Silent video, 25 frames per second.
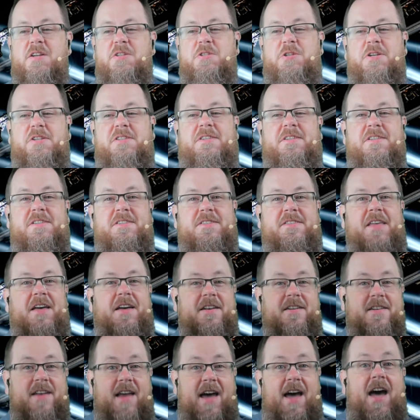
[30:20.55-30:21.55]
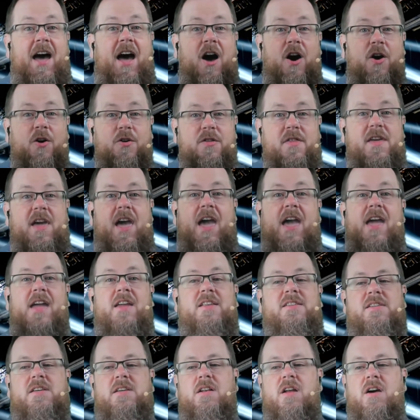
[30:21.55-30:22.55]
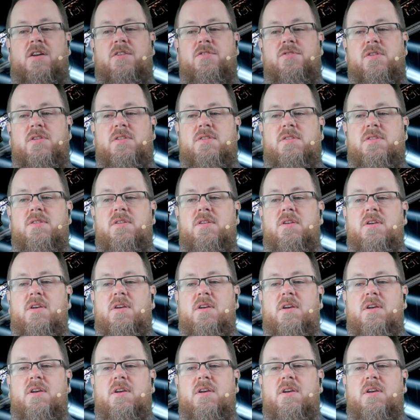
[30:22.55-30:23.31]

just as the now, the 1800s,